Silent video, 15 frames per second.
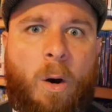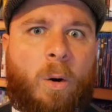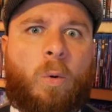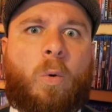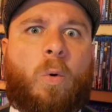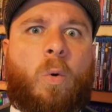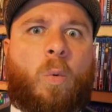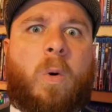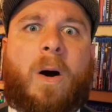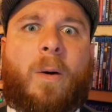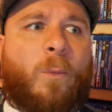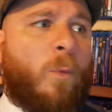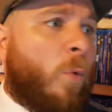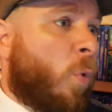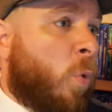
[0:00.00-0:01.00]
What
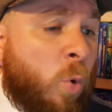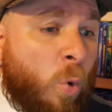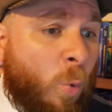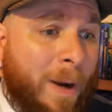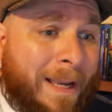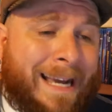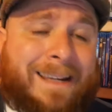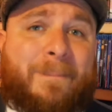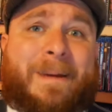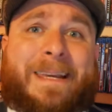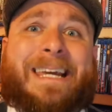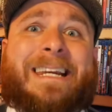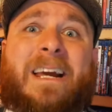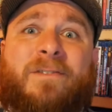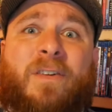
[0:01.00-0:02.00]
what kind of
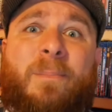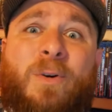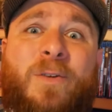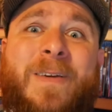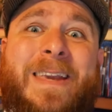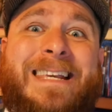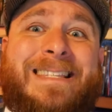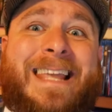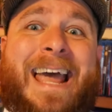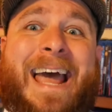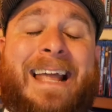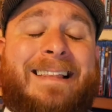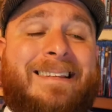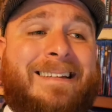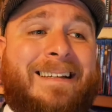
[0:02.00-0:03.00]
beginning of a movie is
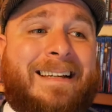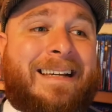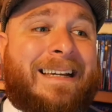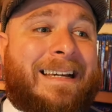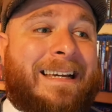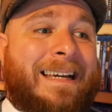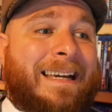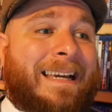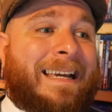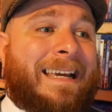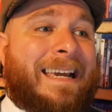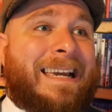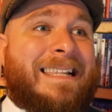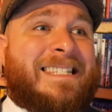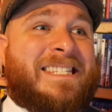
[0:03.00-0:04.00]
that?
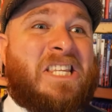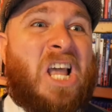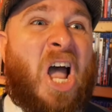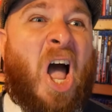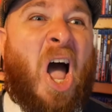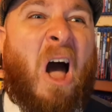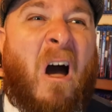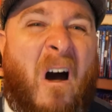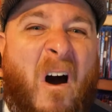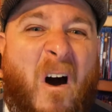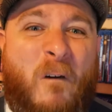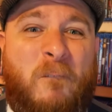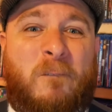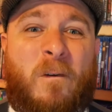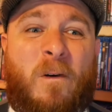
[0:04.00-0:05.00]
It's
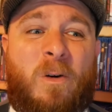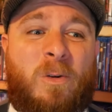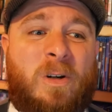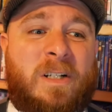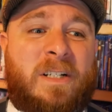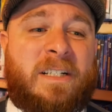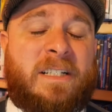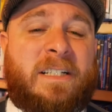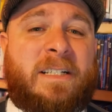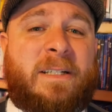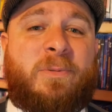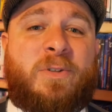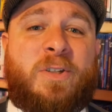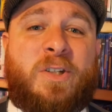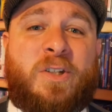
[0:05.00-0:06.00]
awful. It
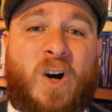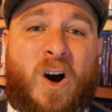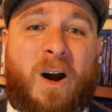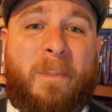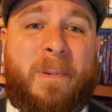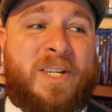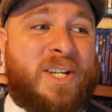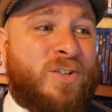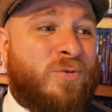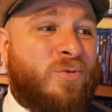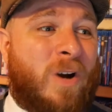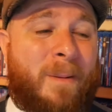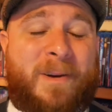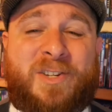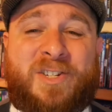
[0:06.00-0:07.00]
was garbage, it's
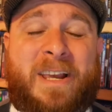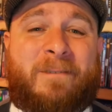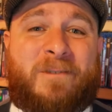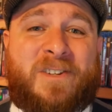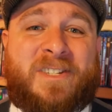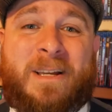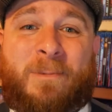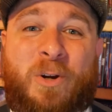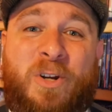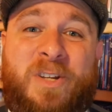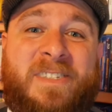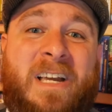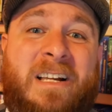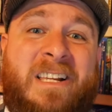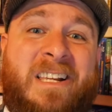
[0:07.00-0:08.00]
rubbish, and for someone who
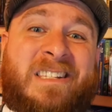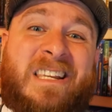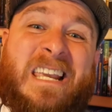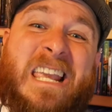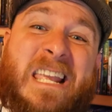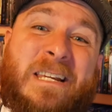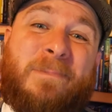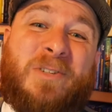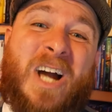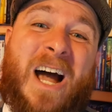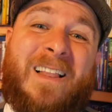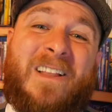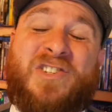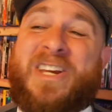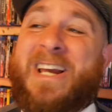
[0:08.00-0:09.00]
studies
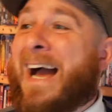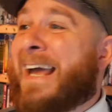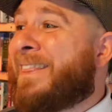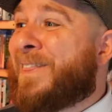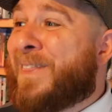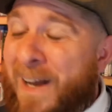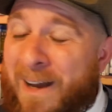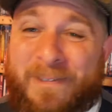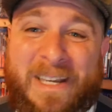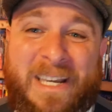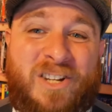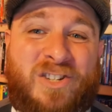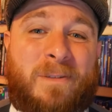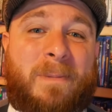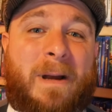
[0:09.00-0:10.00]
Egyptology, I love
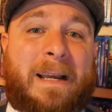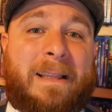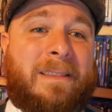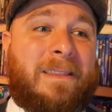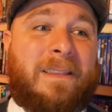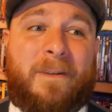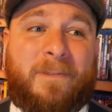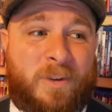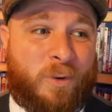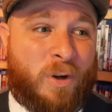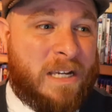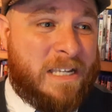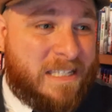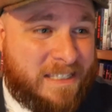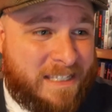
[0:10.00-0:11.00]
Egypt. I love to
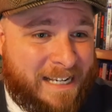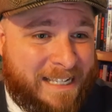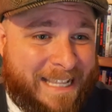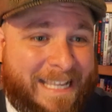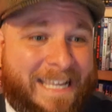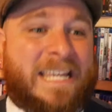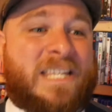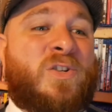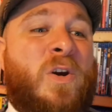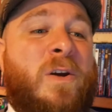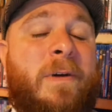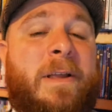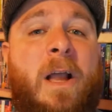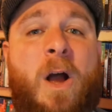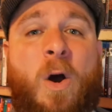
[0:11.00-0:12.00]
study the history
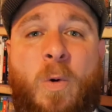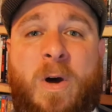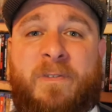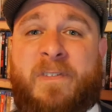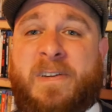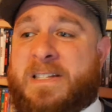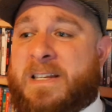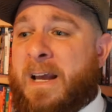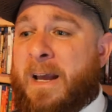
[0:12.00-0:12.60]
of it, whether it's